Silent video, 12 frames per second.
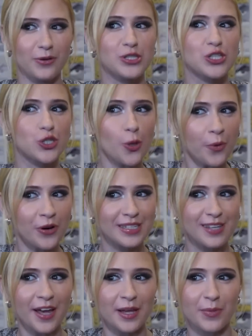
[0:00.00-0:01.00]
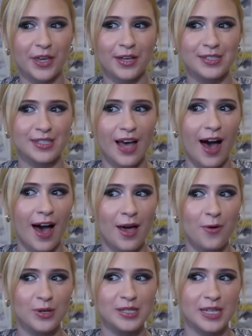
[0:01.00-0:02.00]
It was super exciting because
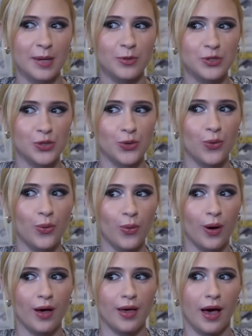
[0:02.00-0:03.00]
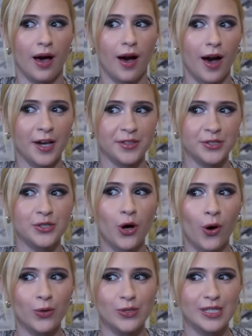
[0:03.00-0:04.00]
I was able to either
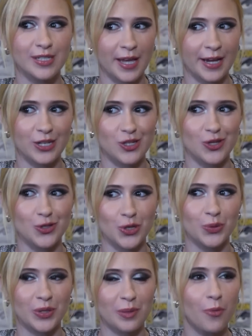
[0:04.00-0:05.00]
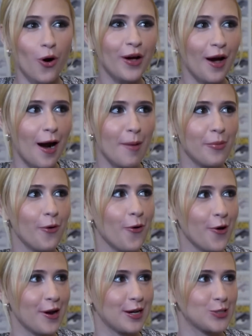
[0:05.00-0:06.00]
go on stage and do it with a mock-up
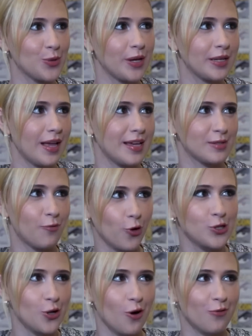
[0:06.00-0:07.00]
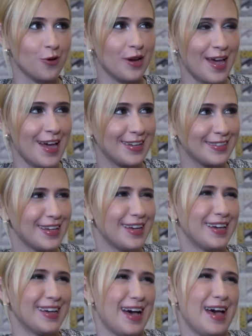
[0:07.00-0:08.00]
or do it as a voiceover, and
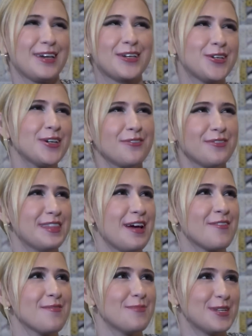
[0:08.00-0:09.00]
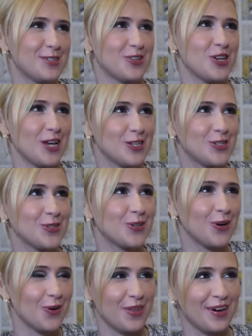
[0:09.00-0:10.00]
I could have never missed a chance to
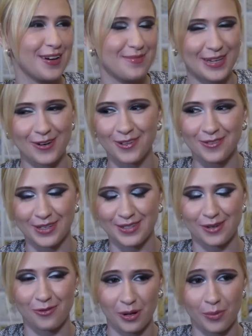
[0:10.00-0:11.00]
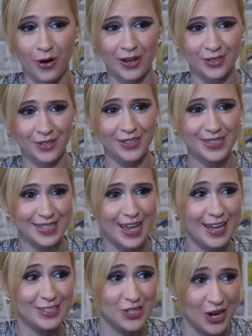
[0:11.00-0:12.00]
go there and meet all of these incredible actors
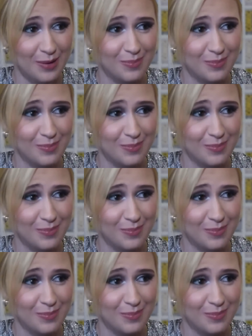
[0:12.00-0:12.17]
and